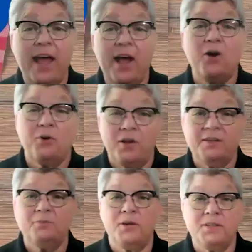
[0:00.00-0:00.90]
how, I
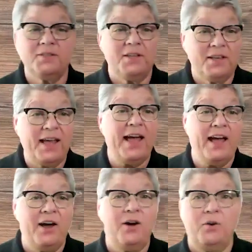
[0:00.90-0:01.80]
love it, it.
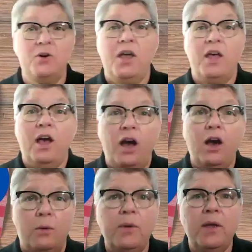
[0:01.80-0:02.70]
how,
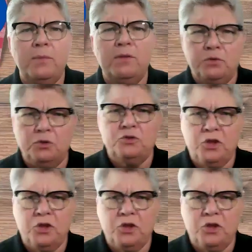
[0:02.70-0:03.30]
oh, it made me feel